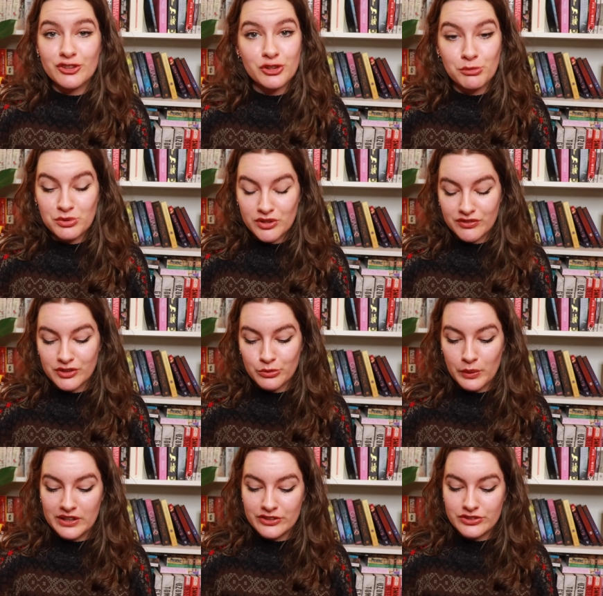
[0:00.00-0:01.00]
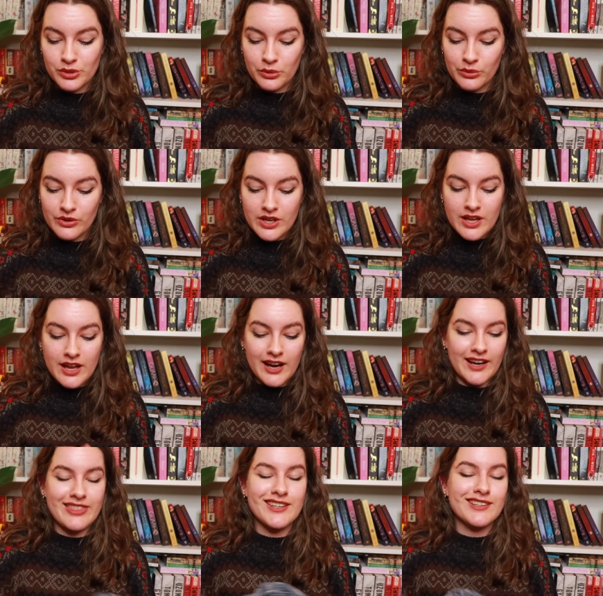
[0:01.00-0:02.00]
is super soft as well, so
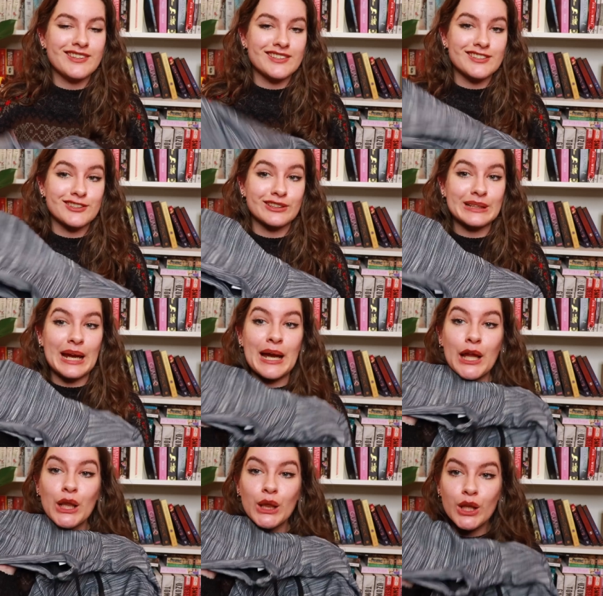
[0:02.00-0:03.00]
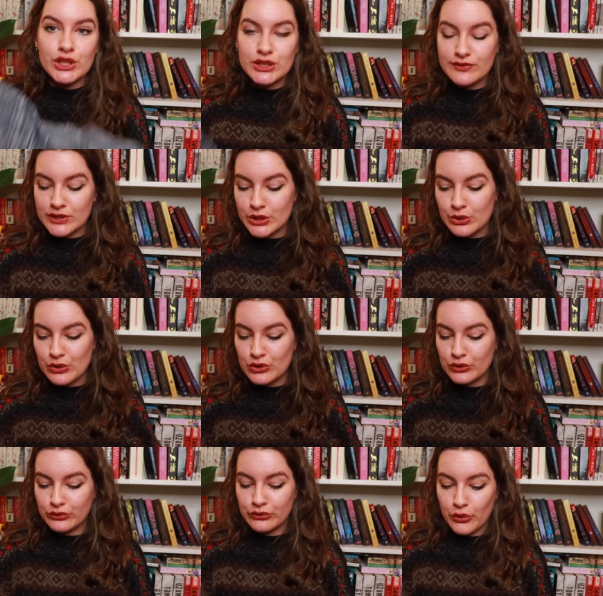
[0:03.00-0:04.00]
I think this is going to get a lot of use
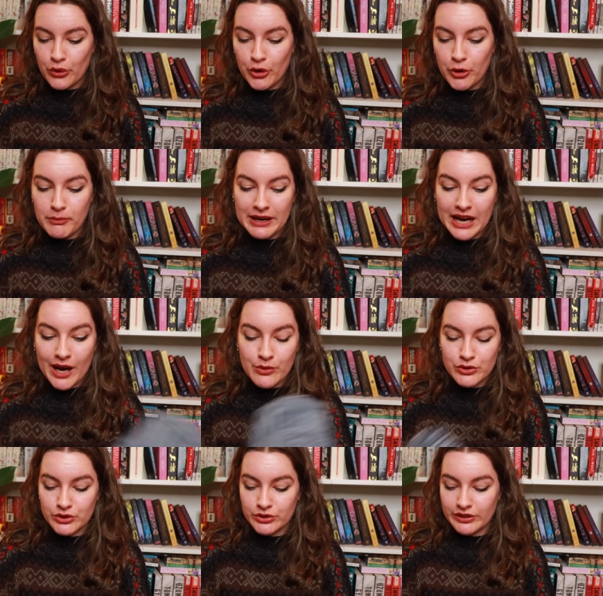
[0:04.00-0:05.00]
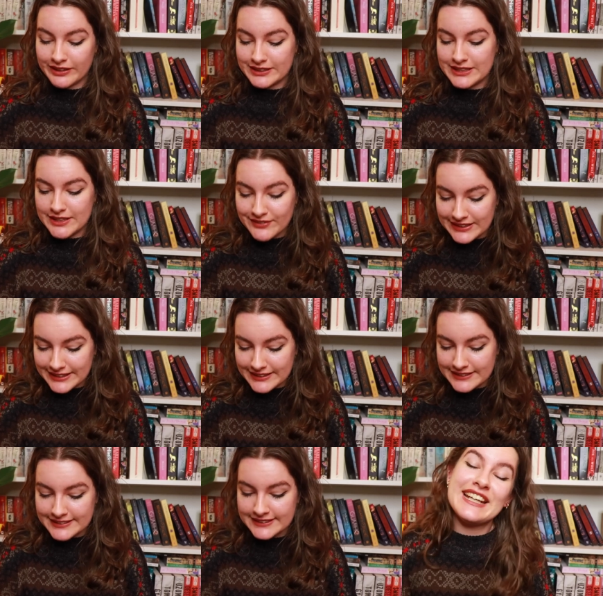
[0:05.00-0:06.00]
for my outdoor
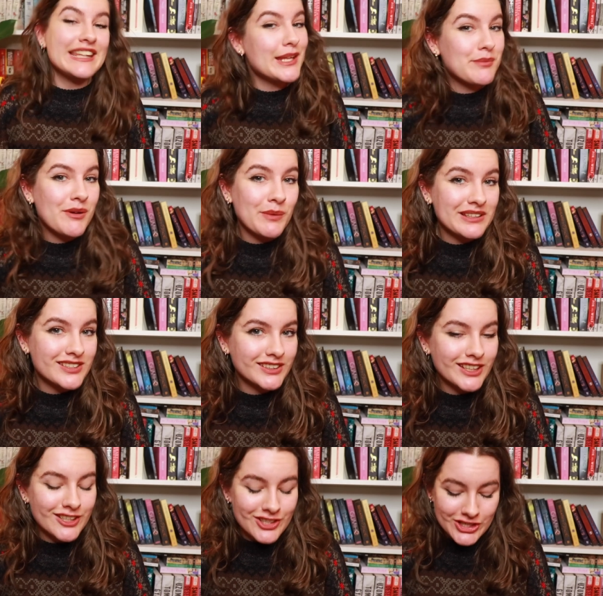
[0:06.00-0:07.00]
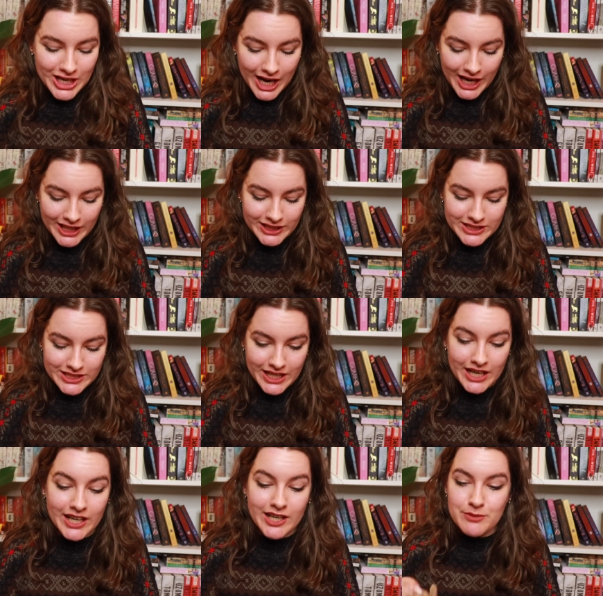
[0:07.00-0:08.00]
activities. And then we went to Lush and
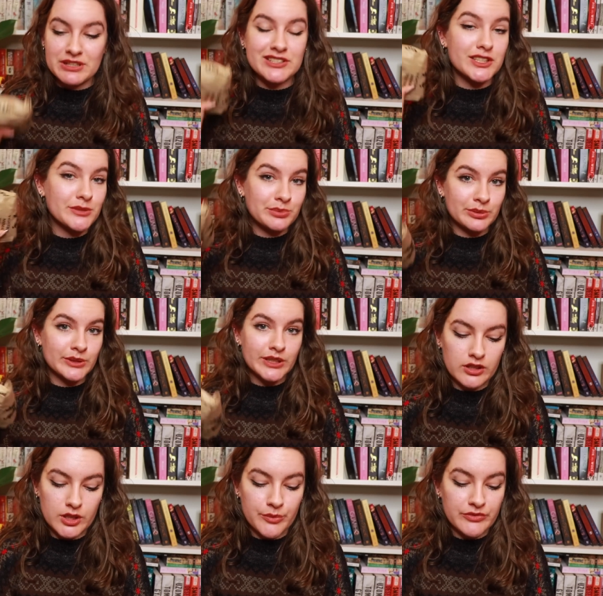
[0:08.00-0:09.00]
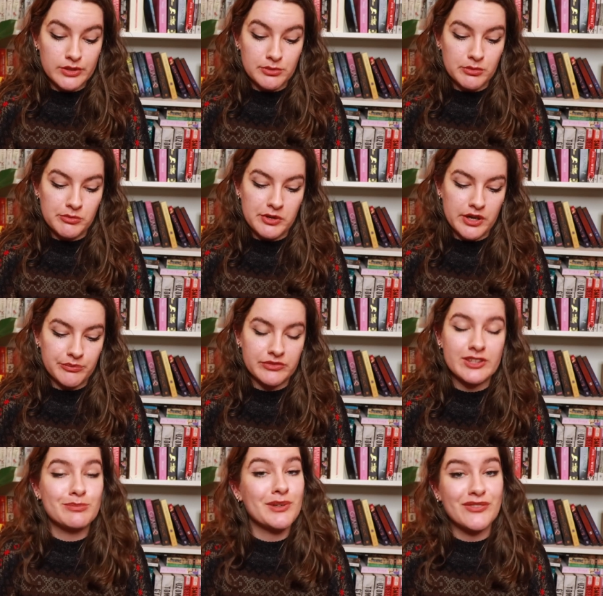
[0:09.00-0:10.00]
I picked up the comfortable bath.
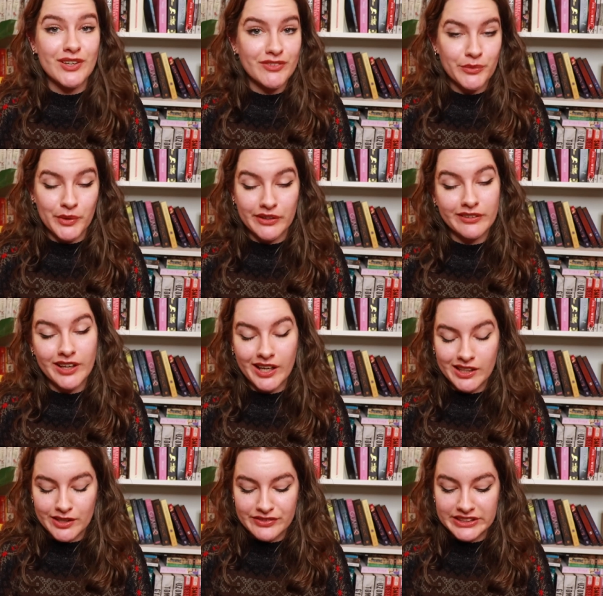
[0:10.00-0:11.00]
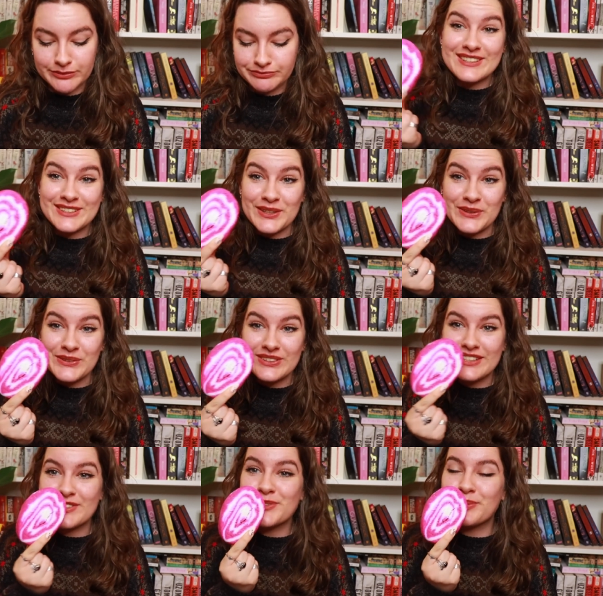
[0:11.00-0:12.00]
It's my favourite one. I love it. So
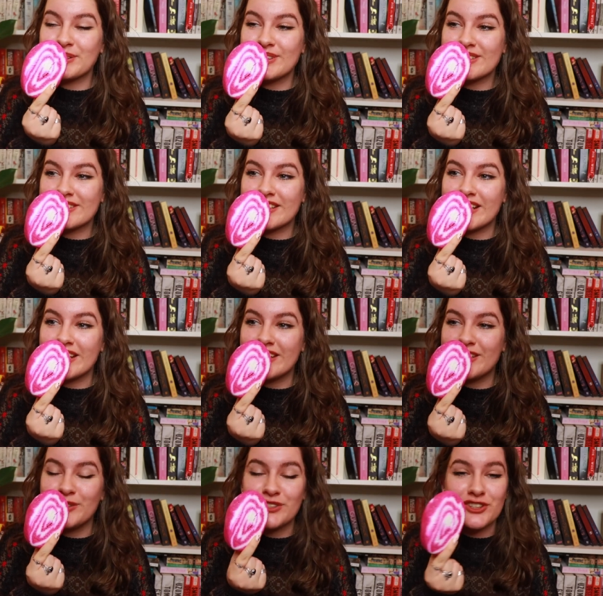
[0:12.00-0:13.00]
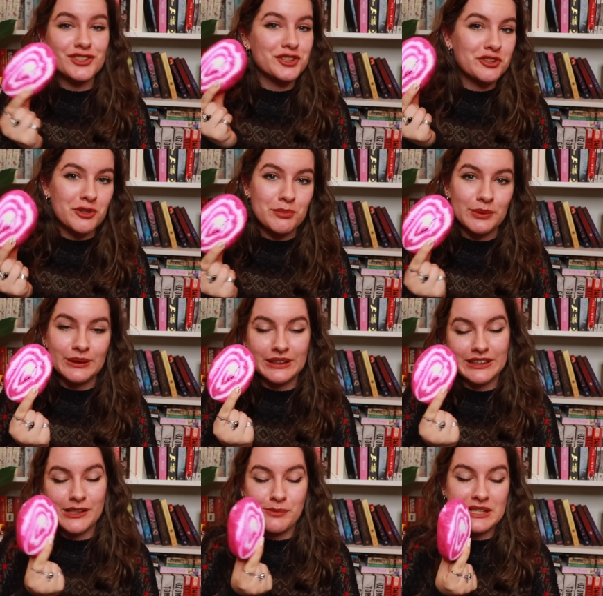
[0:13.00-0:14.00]
this is what it looks like. You just crumble a
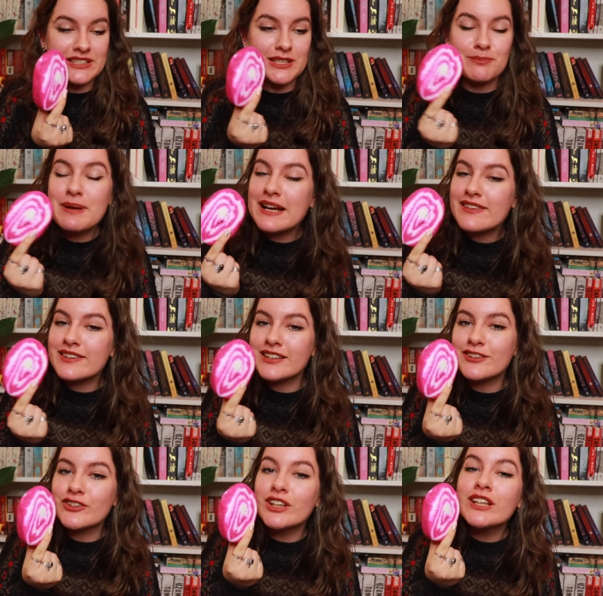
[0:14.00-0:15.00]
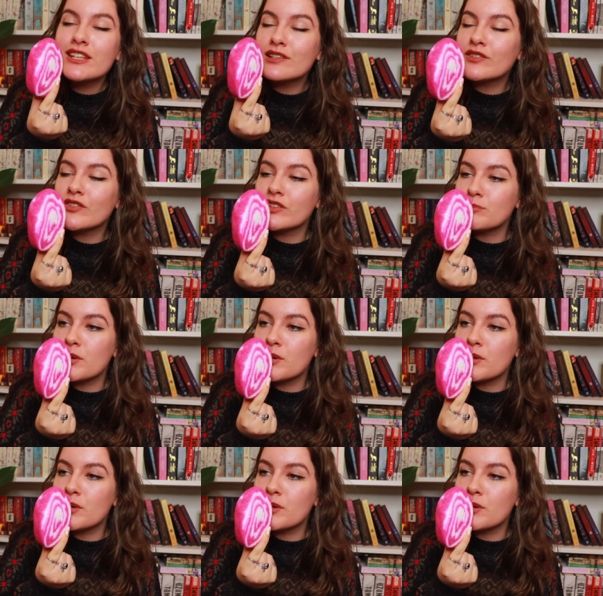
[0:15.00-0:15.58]
little bit into your bath and you've got lots of lovely